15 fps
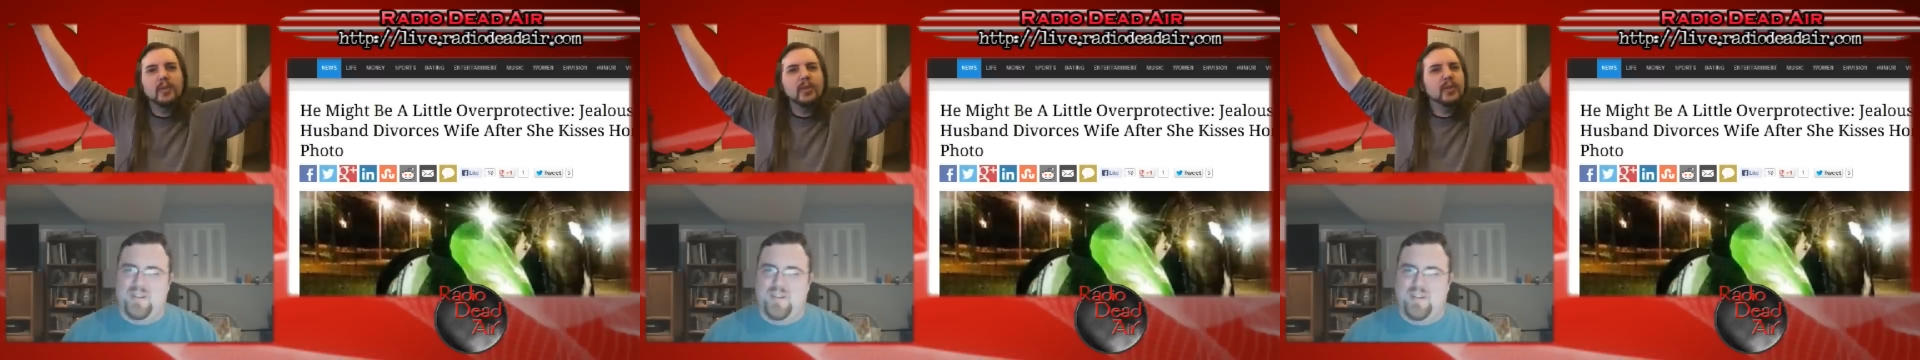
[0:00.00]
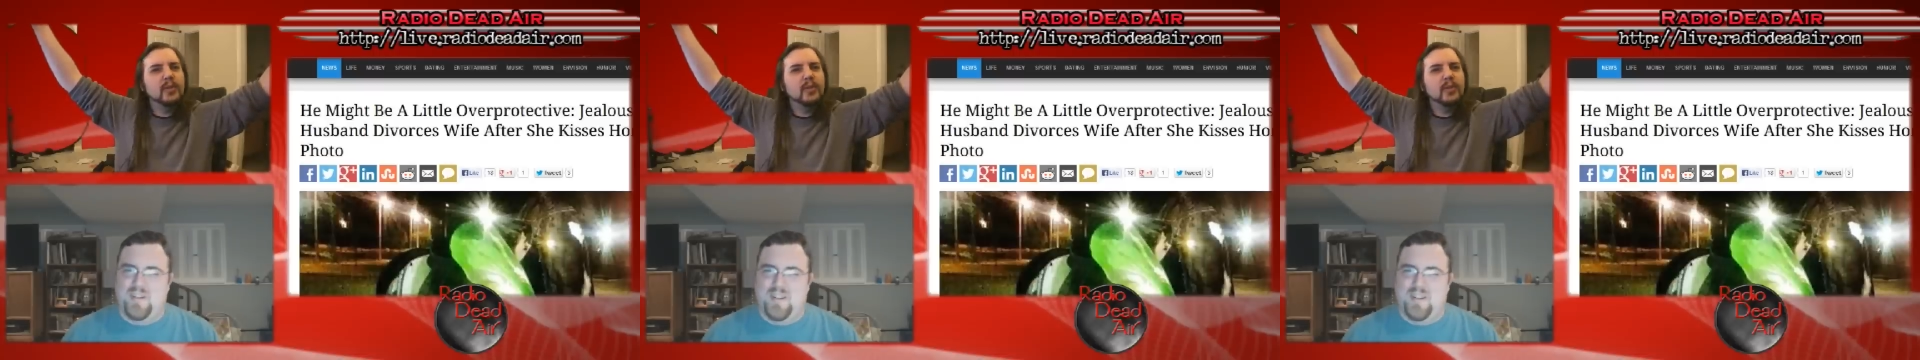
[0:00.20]

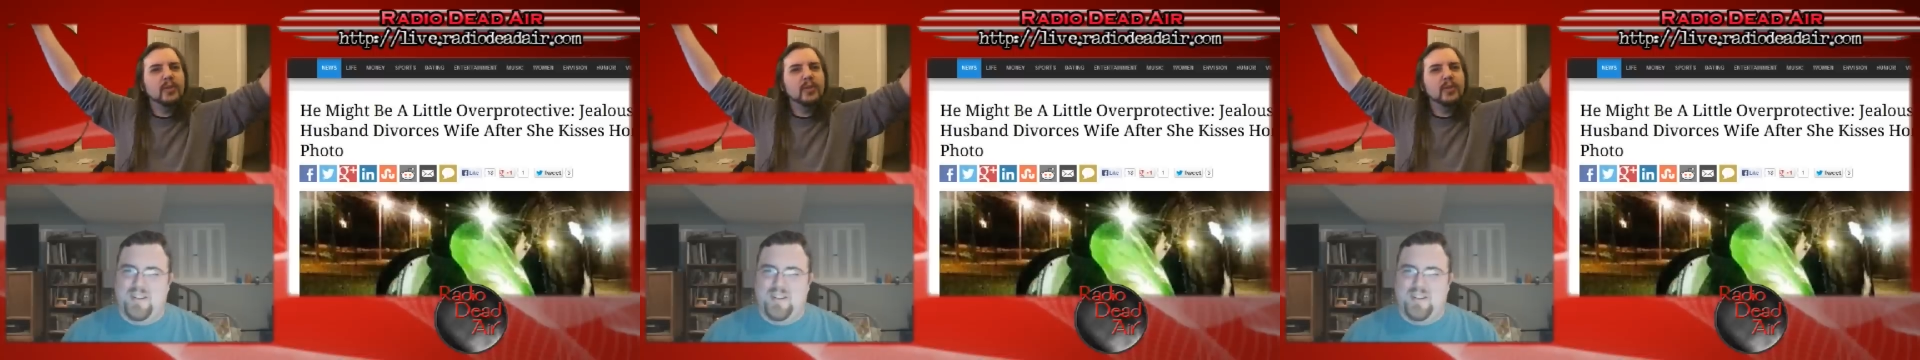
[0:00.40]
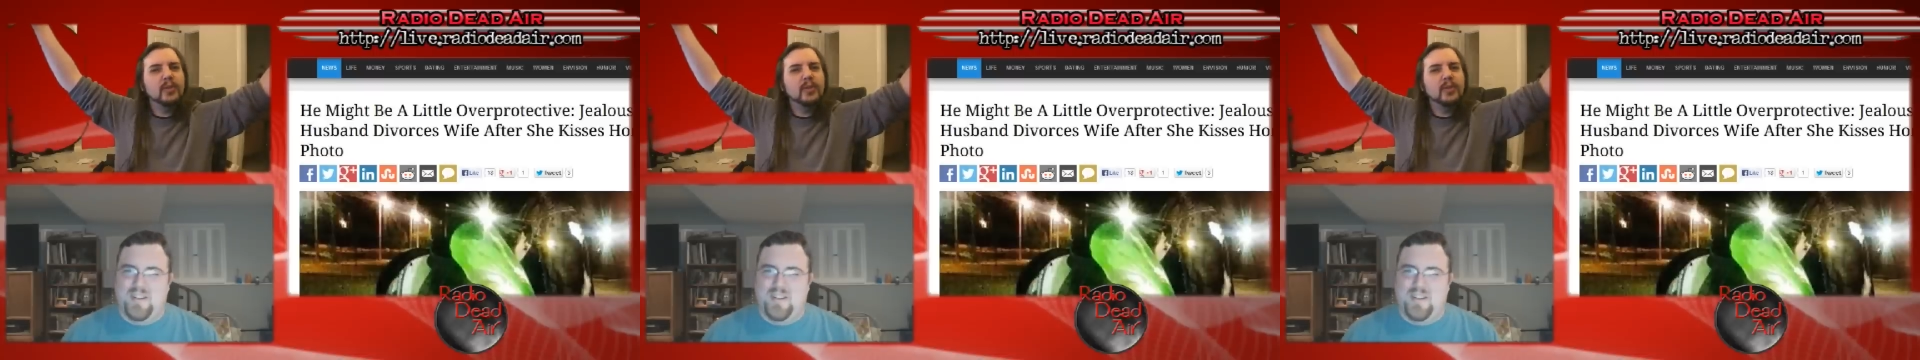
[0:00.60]

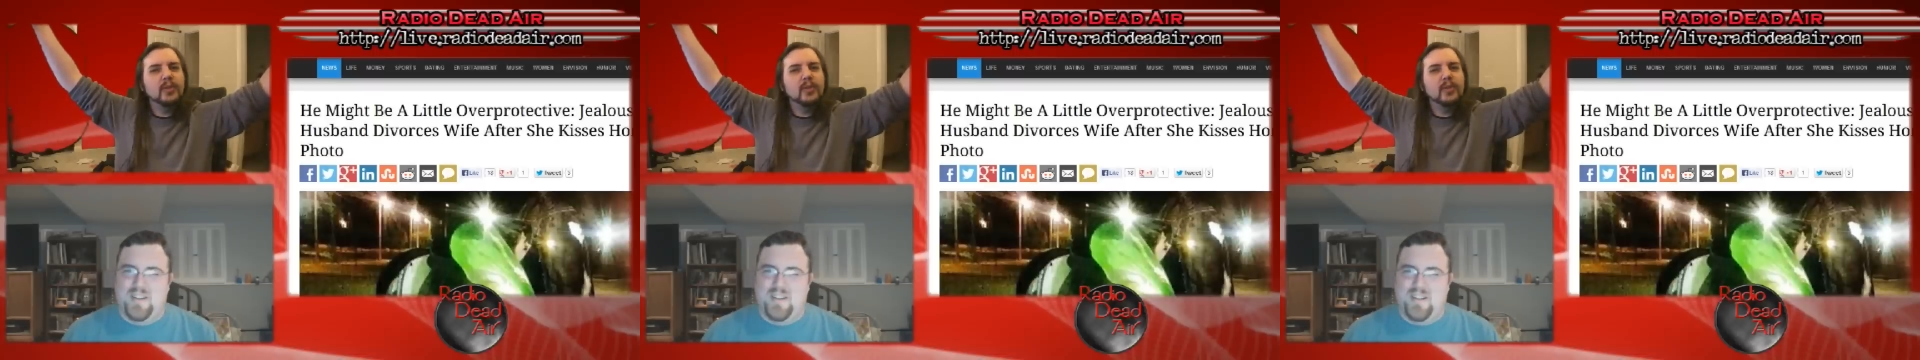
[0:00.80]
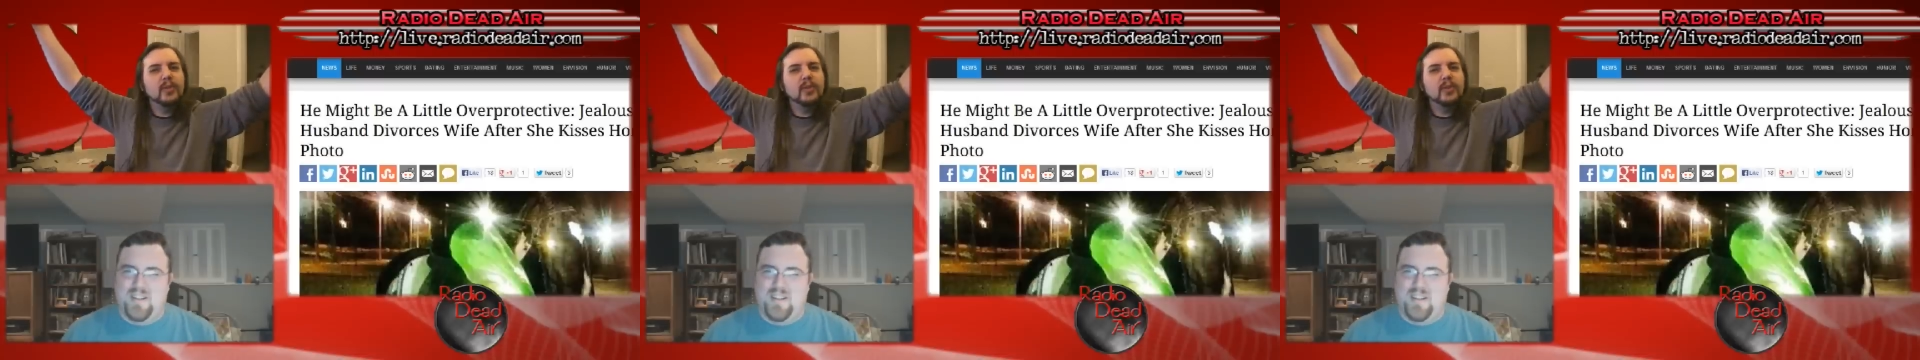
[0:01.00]

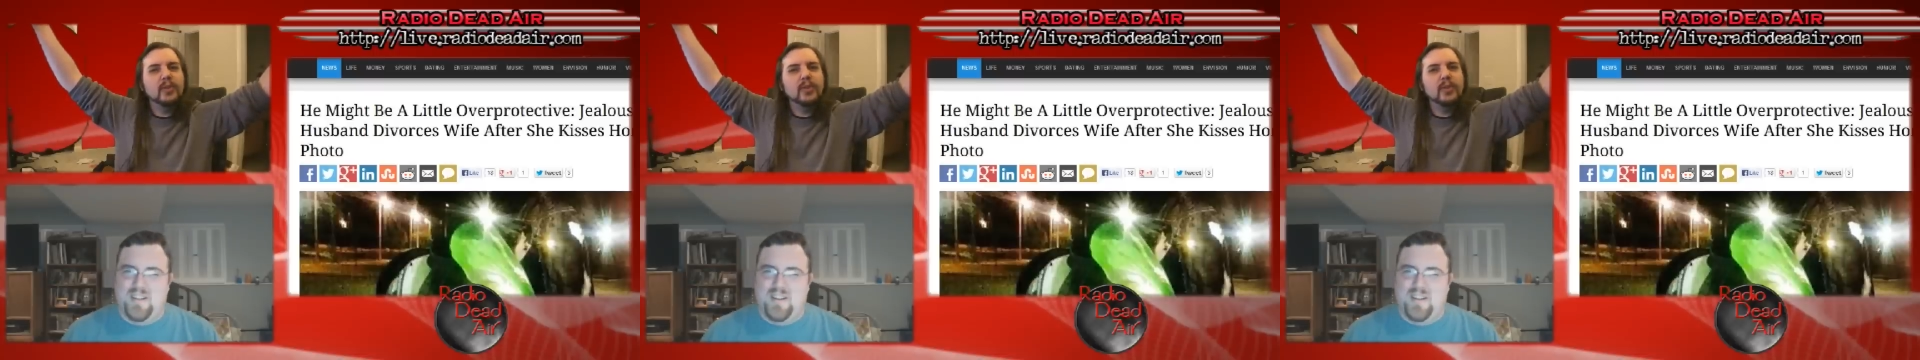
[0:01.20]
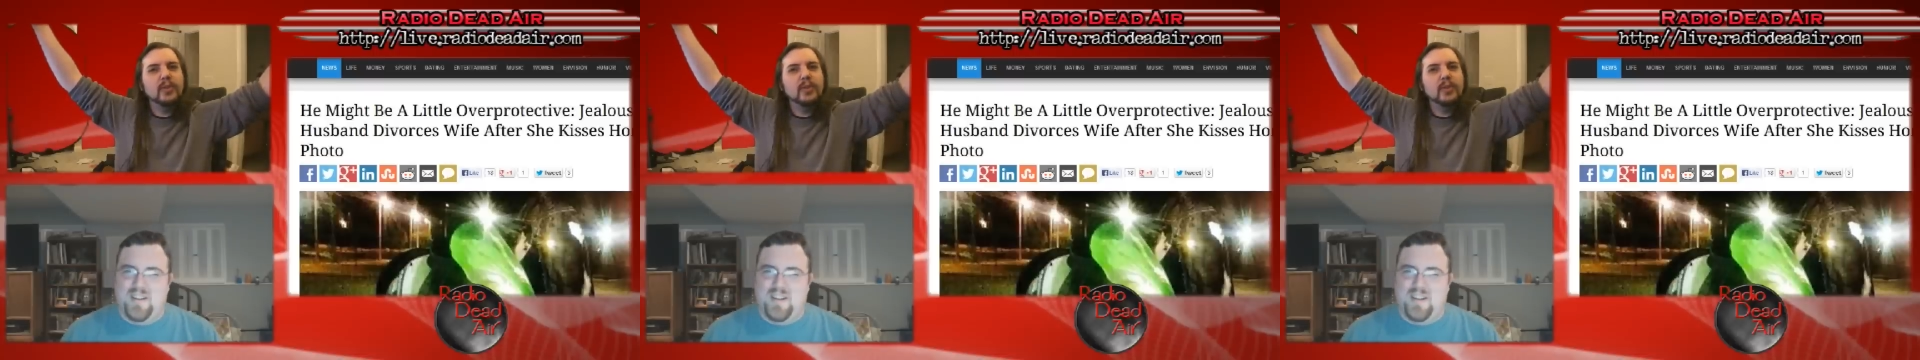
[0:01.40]

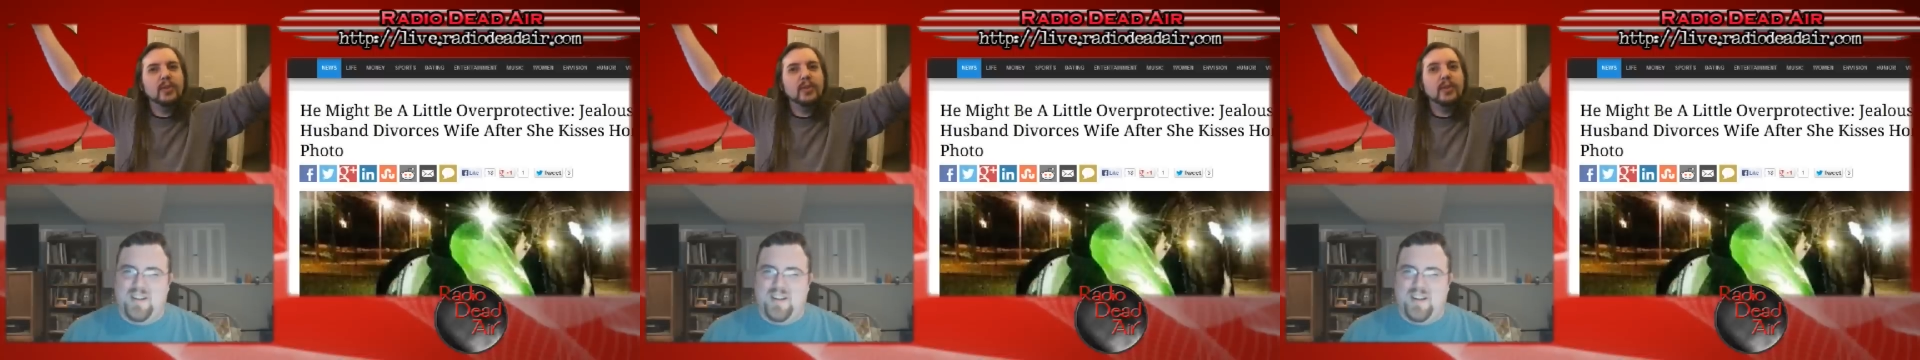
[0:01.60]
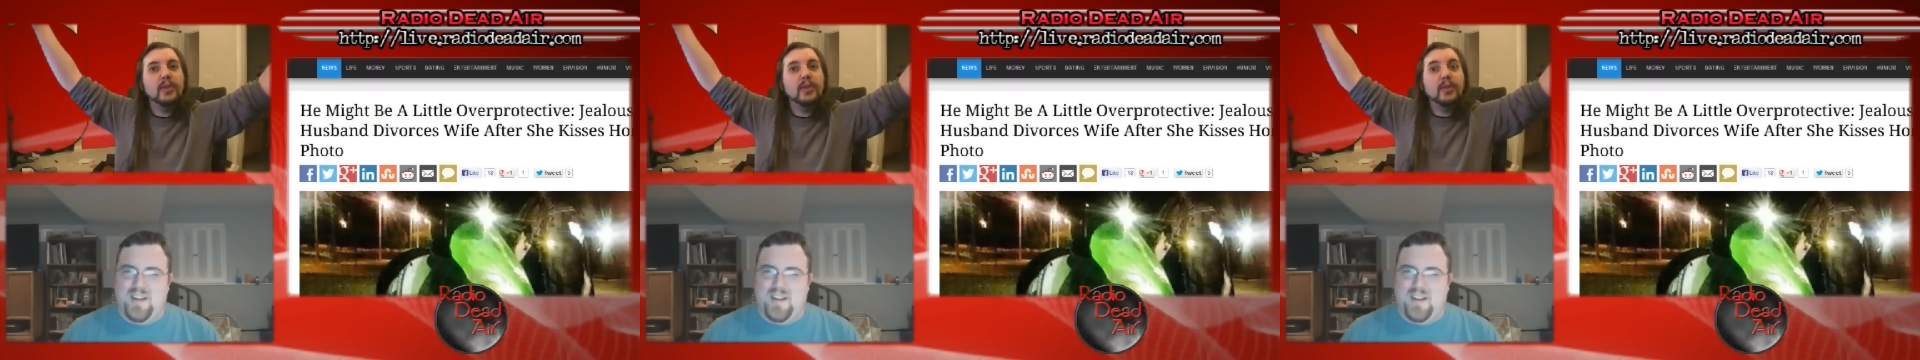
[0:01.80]
[no speech]